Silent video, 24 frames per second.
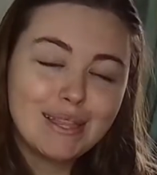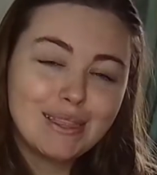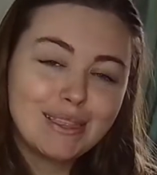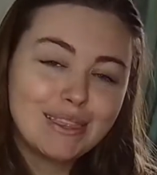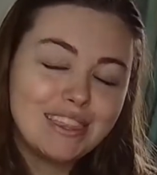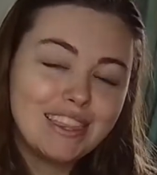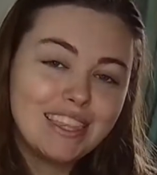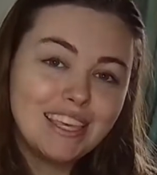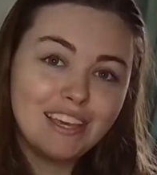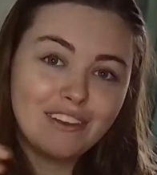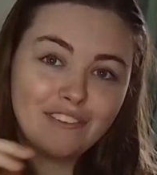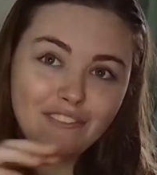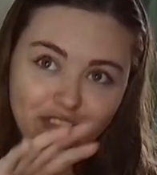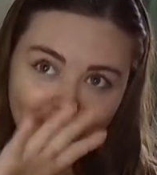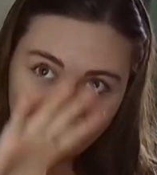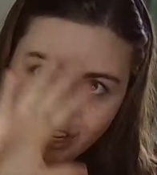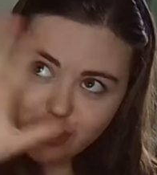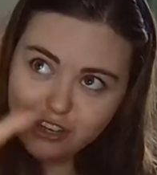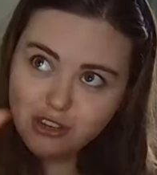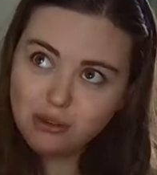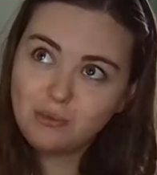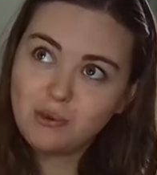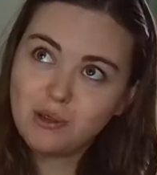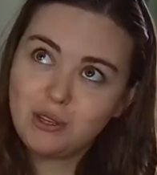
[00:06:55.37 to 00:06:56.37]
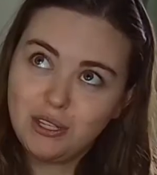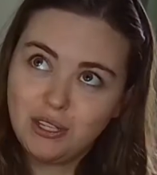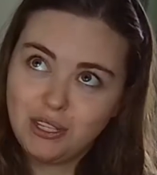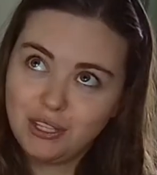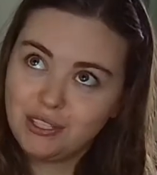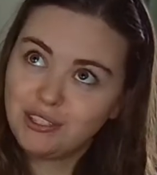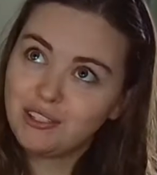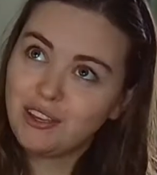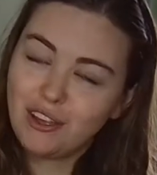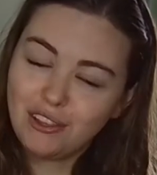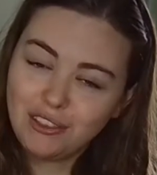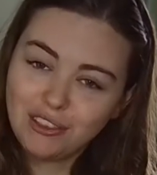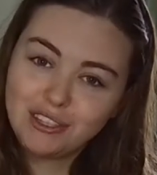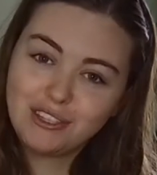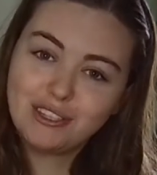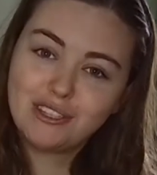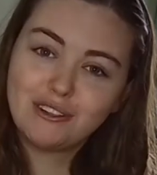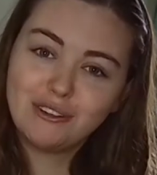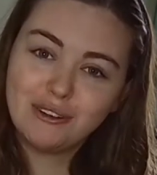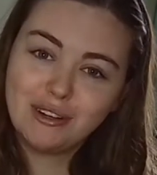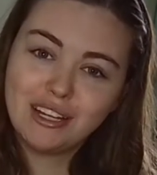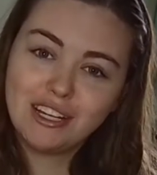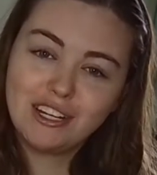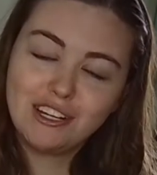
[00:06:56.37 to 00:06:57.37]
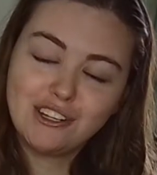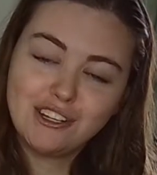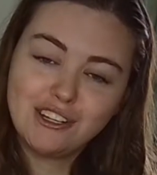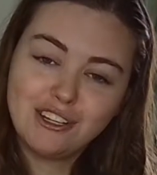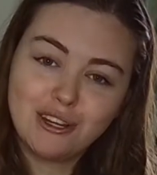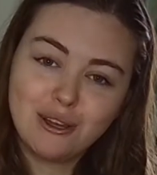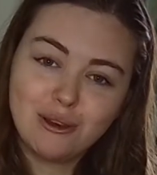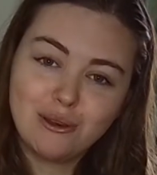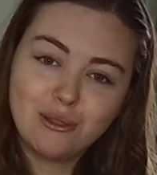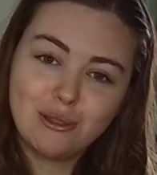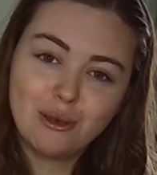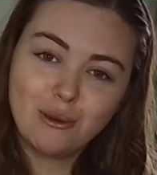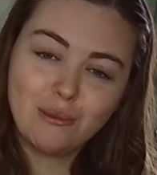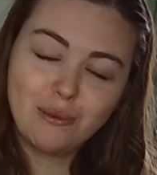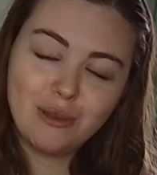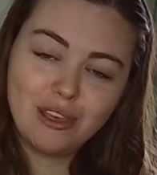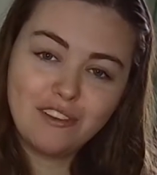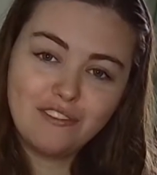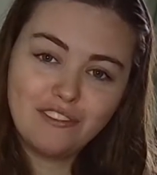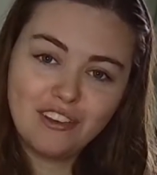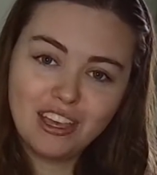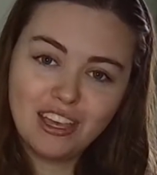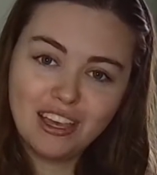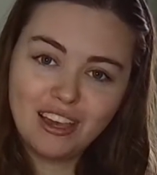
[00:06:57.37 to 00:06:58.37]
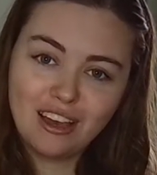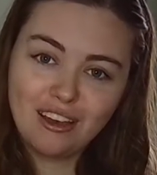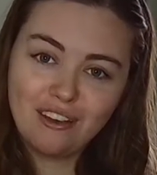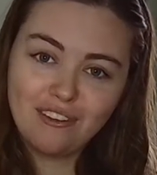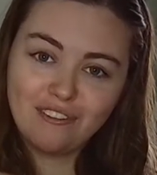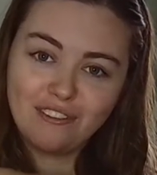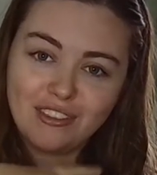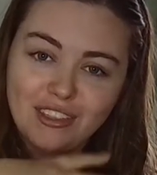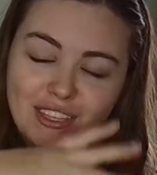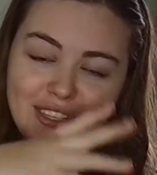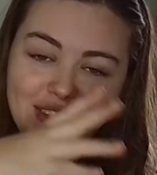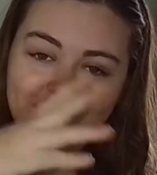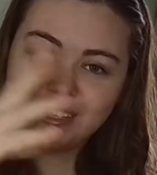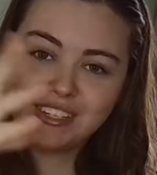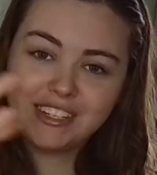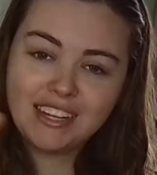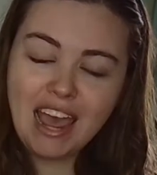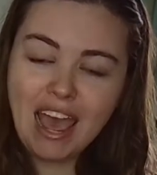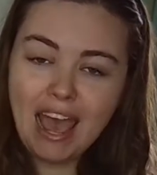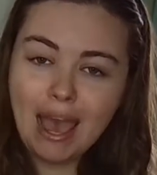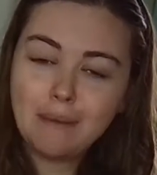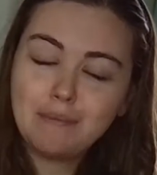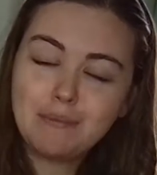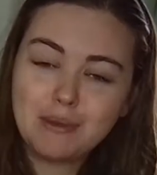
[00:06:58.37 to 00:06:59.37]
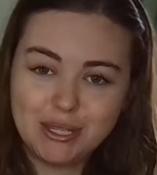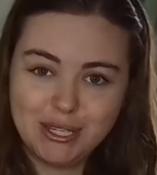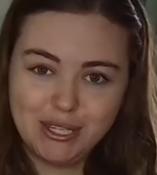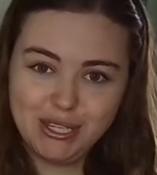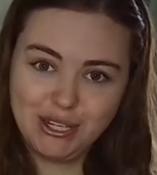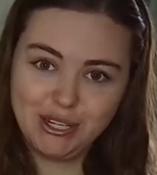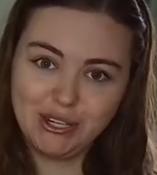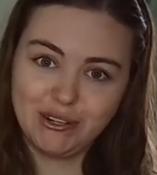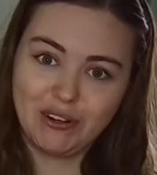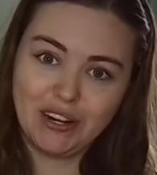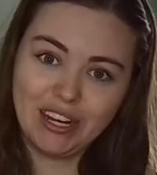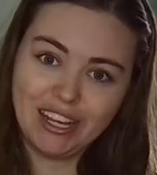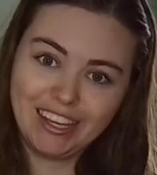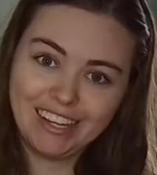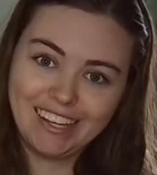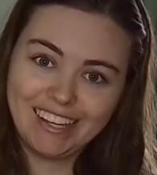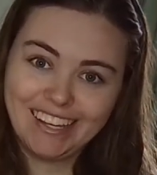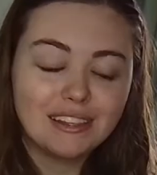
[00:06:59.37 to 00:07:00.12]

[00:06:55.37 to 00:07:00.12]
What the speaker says: The visuals on the screen show the weaving of this tapestry.